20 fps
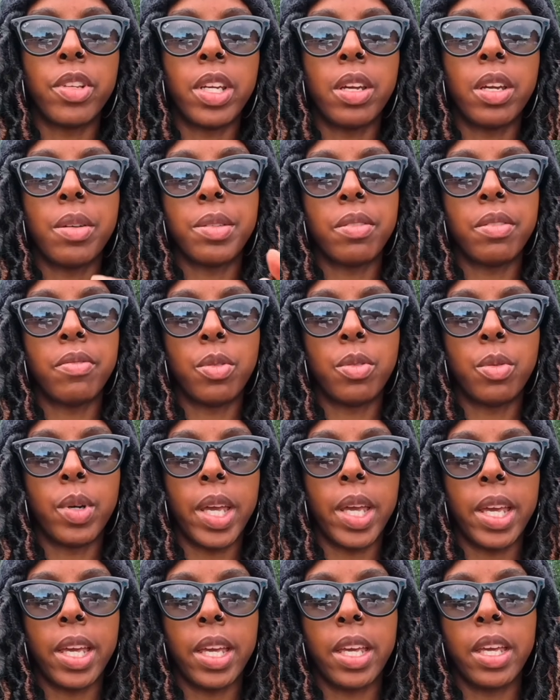that means that you can
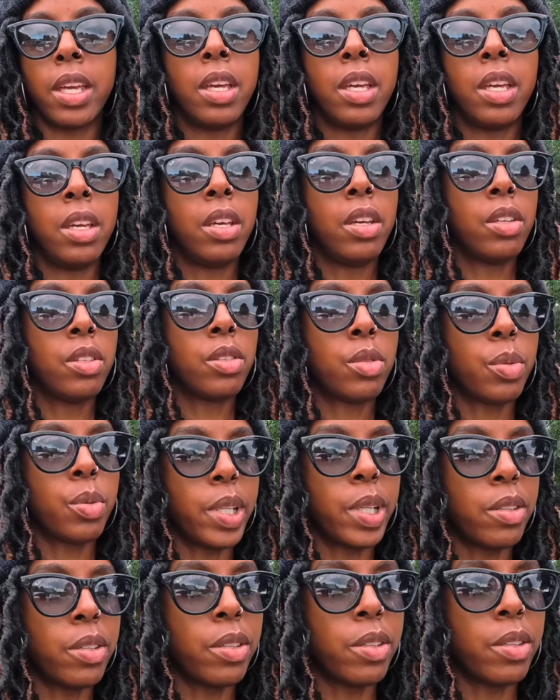basically shoot
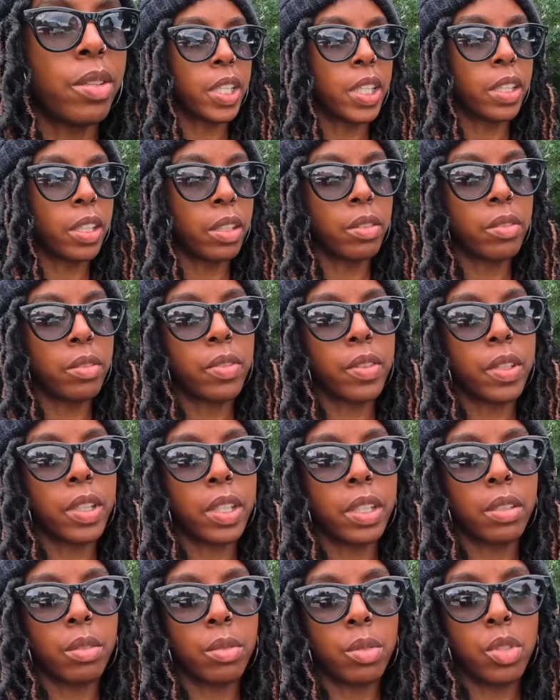once, get several
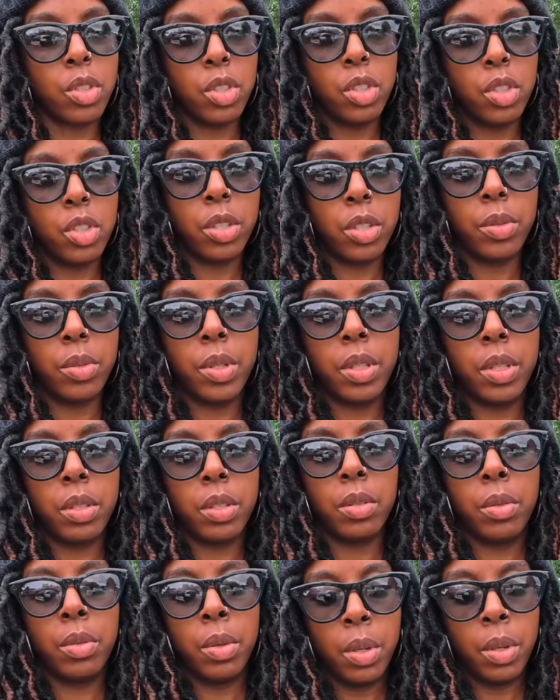aspect ratios out of that
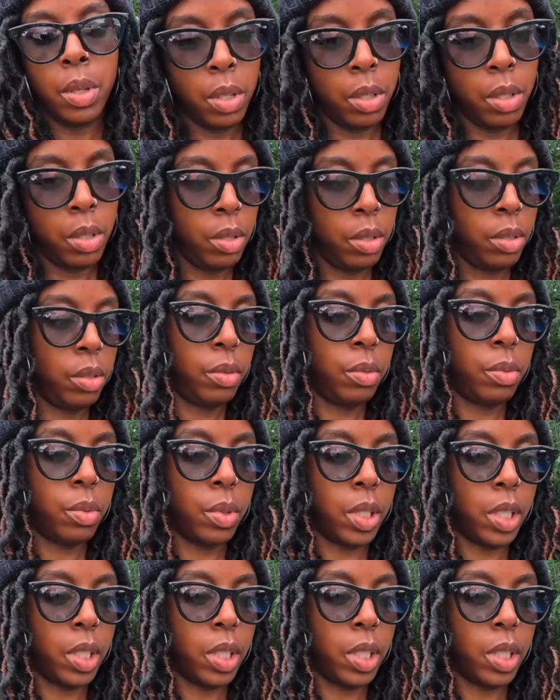one clip, and it's